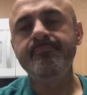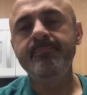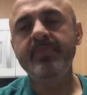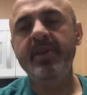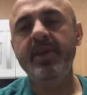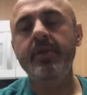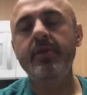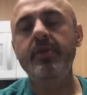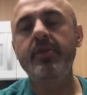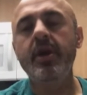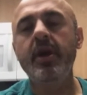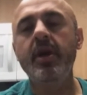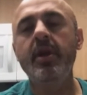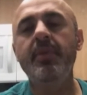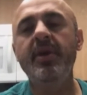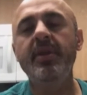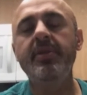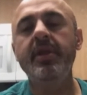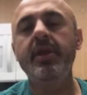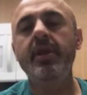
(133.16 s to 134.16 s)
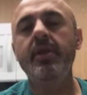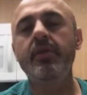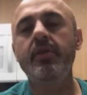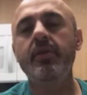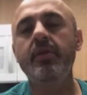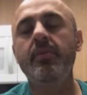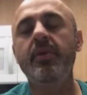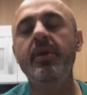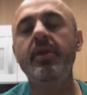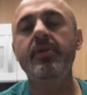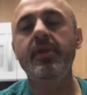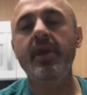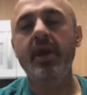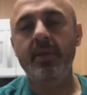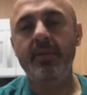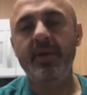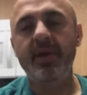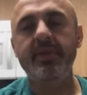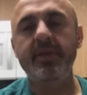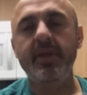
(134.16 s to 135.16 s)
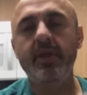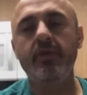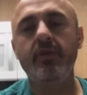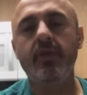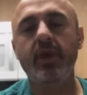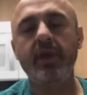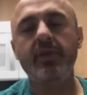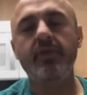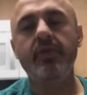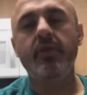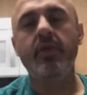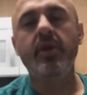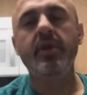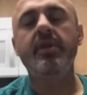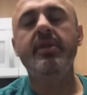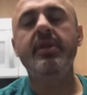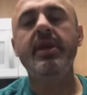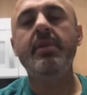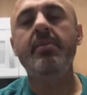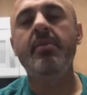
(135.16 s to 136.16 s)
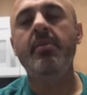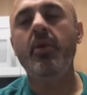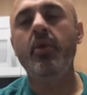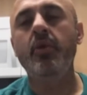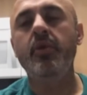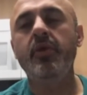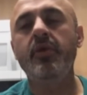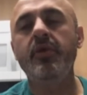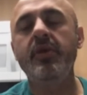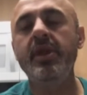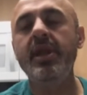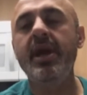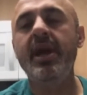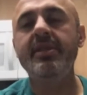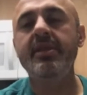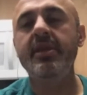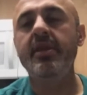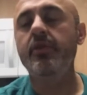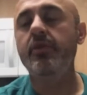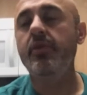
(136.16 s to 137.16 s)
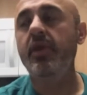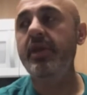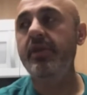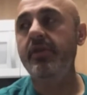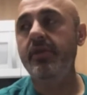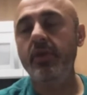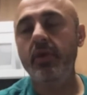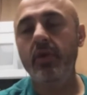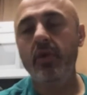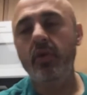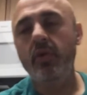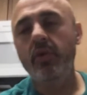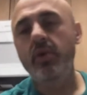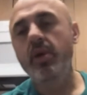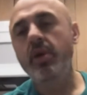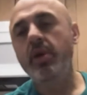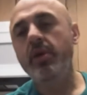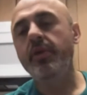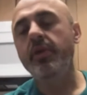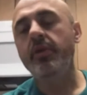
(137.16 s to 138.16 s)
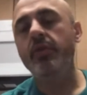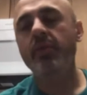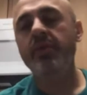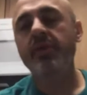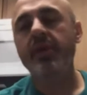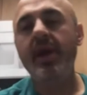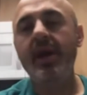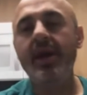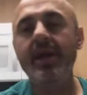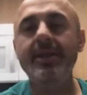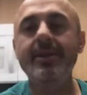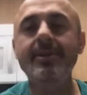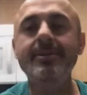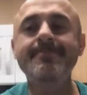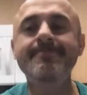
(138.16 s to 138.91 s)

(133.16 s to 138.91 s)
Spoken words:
And this song about the Israelites during the time of Moses. Did not the Israelites know this was God?